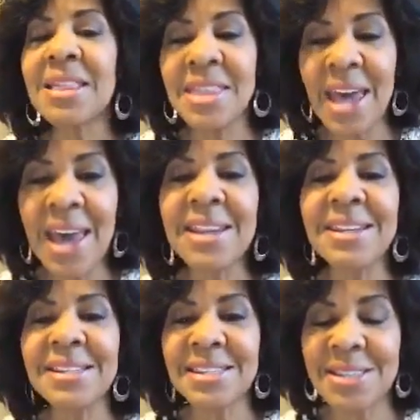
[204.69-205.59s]
That
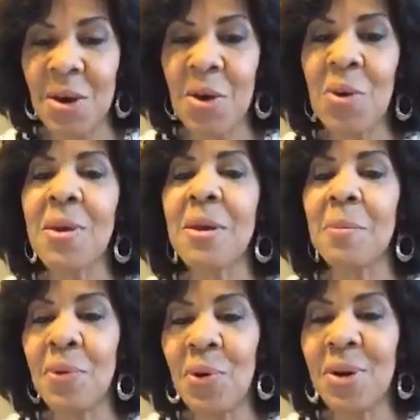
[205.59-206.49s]
is so
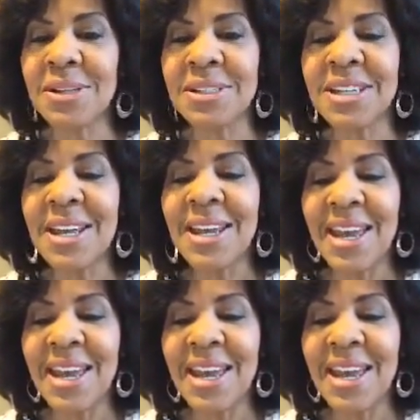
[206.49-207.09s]
important.